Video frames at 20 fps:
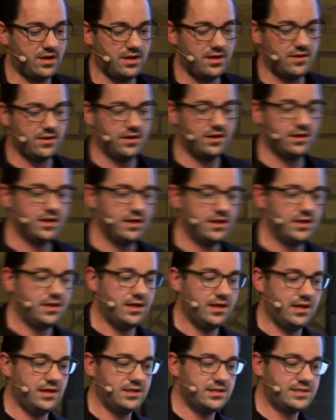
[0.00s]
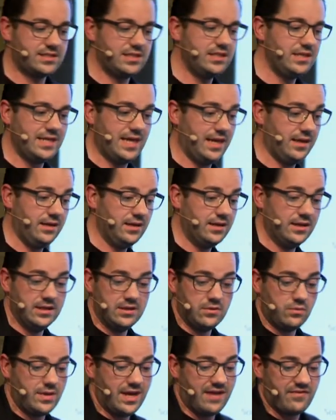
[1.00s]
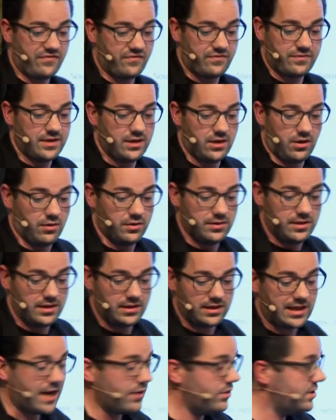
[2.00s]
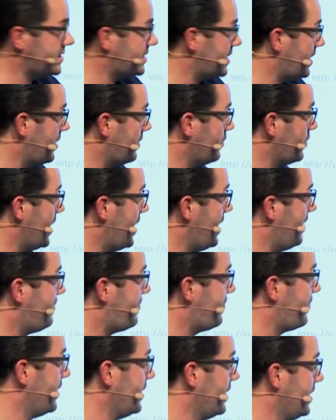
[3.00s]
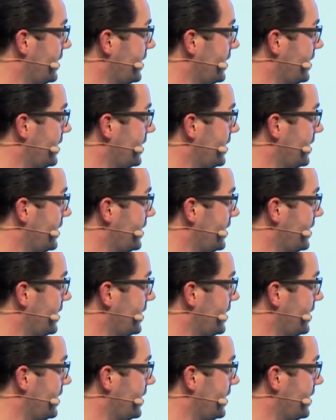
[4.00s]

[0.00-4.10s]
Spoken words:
and another CDN. We have, in Carousel, we have